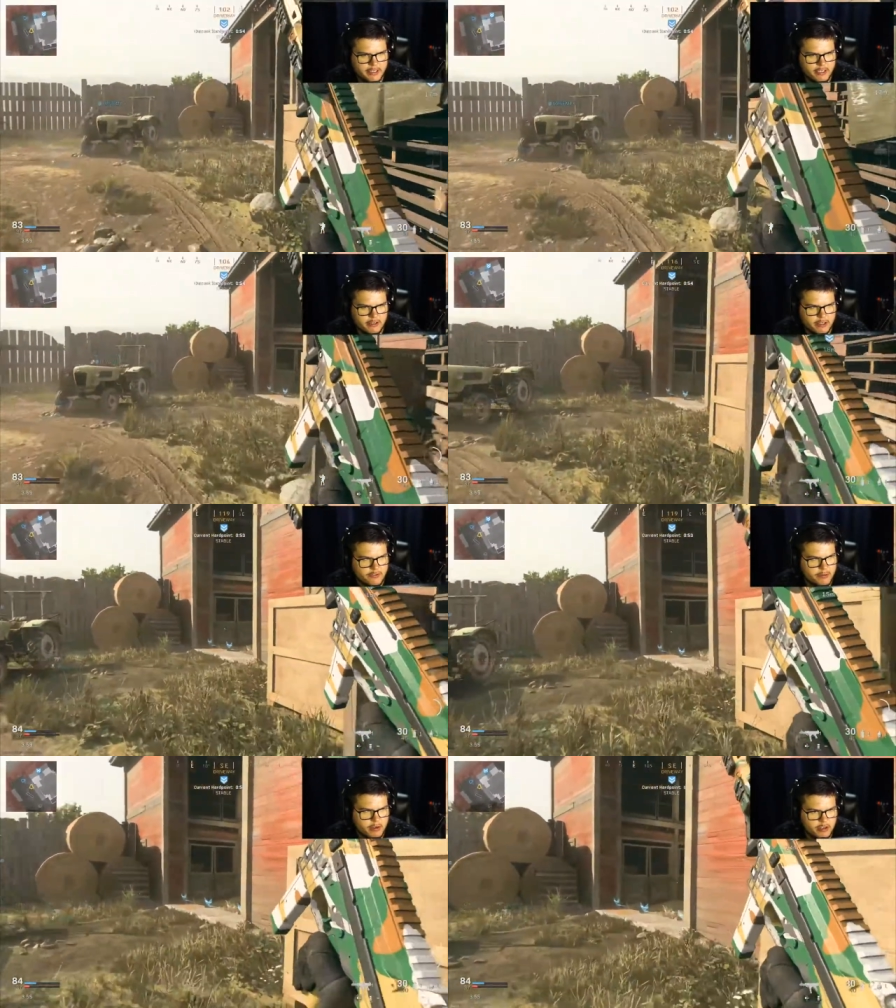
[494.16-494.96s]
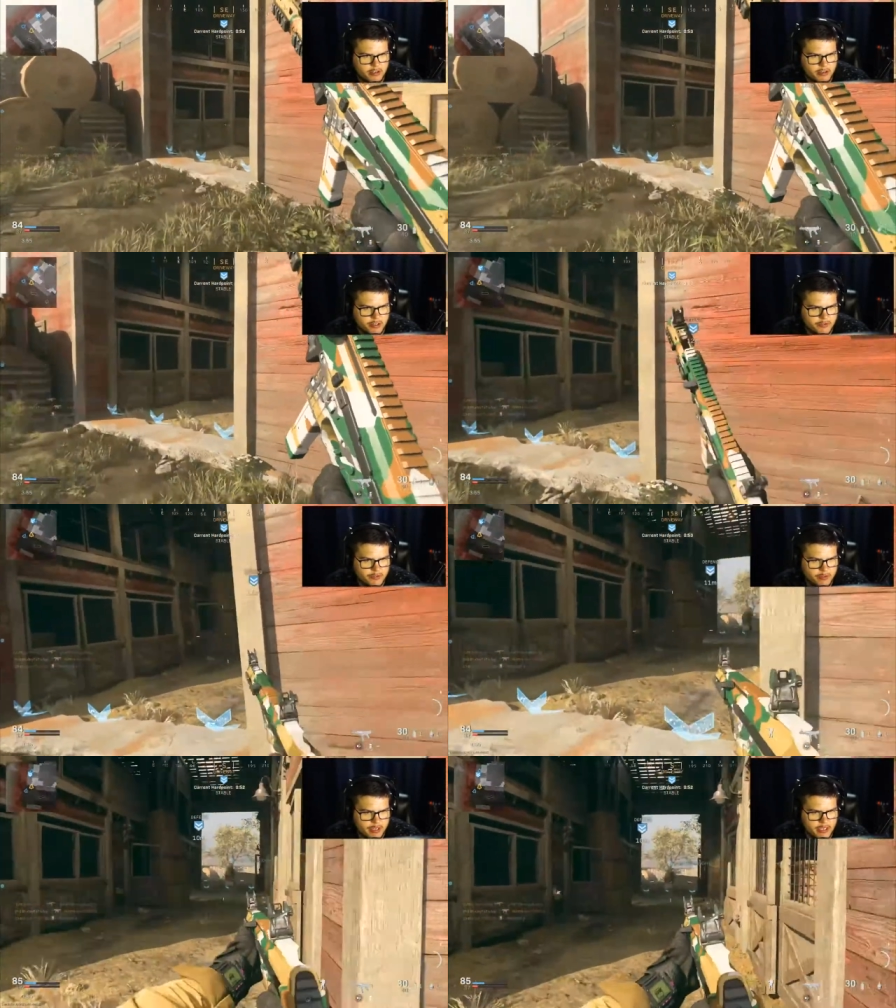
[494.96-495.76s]
I think Kill Confirmed also goes to
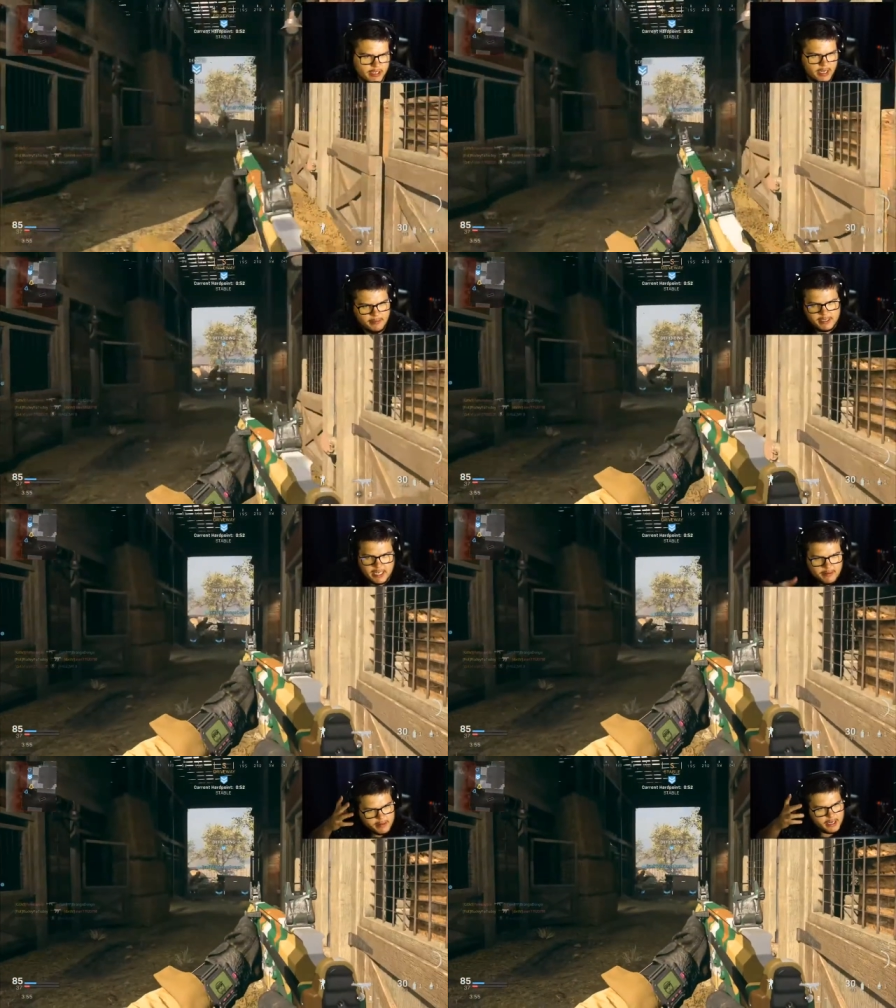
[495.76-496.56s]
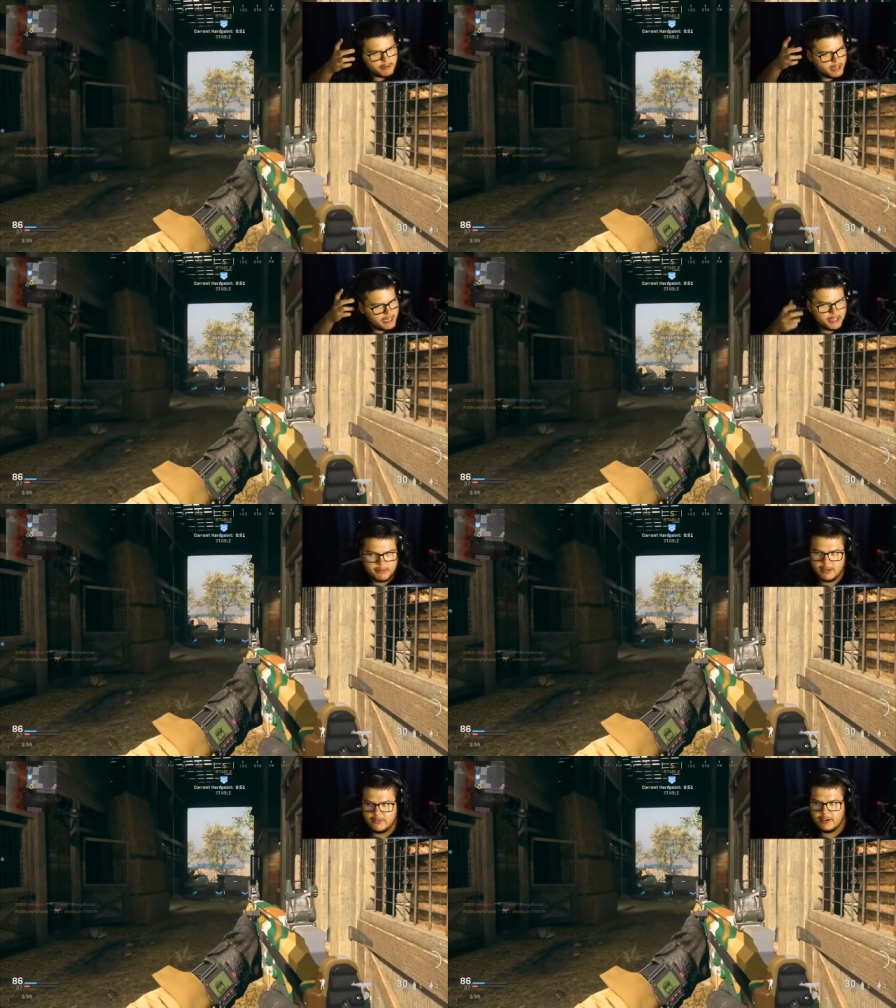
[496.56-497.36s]
forty. I'm taking my right ear
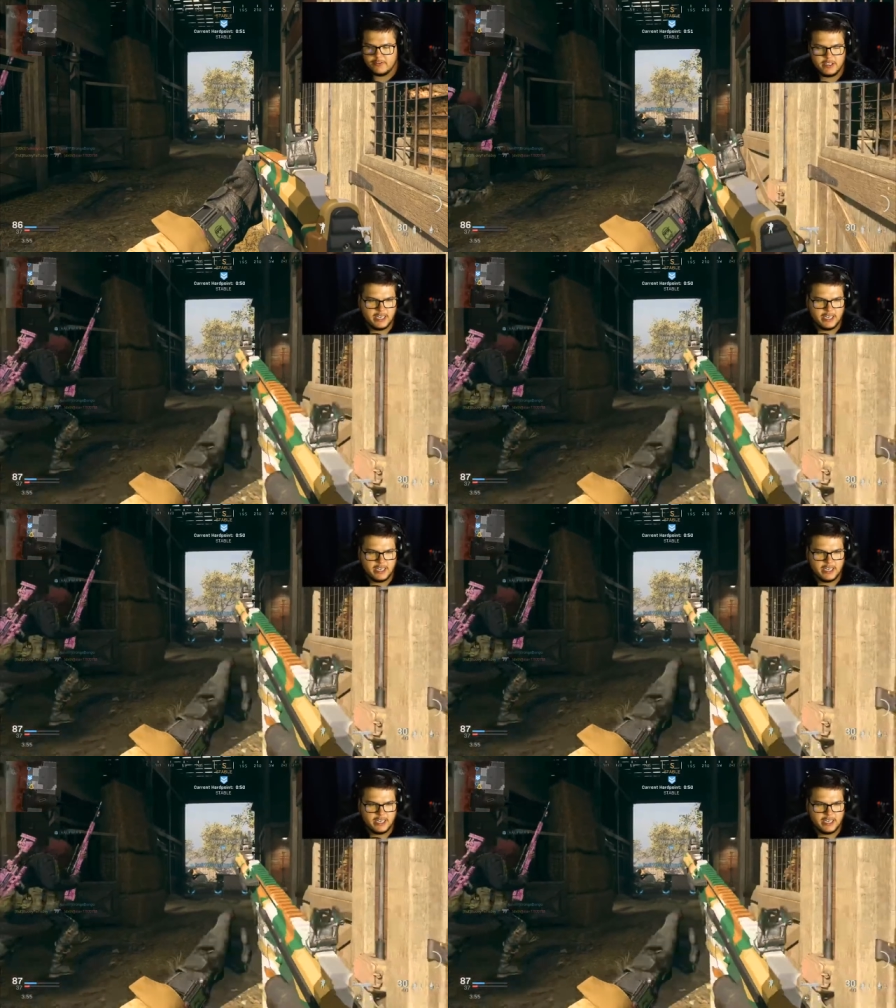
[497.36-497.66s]
muff off, dude.